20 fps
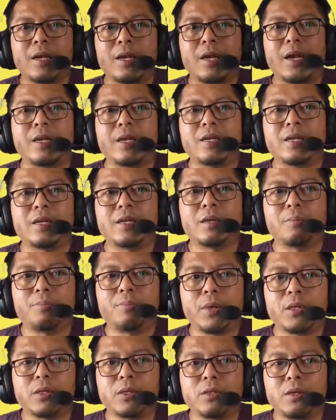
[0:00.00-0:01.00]
and the
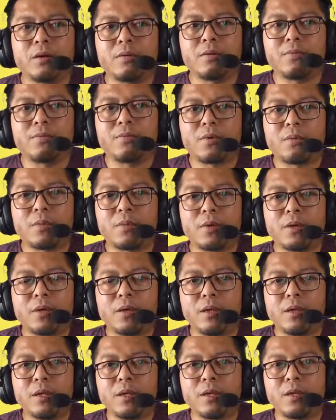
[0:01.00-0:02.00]
picture from
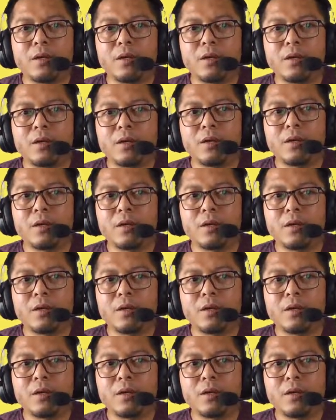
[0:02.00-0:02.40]
here,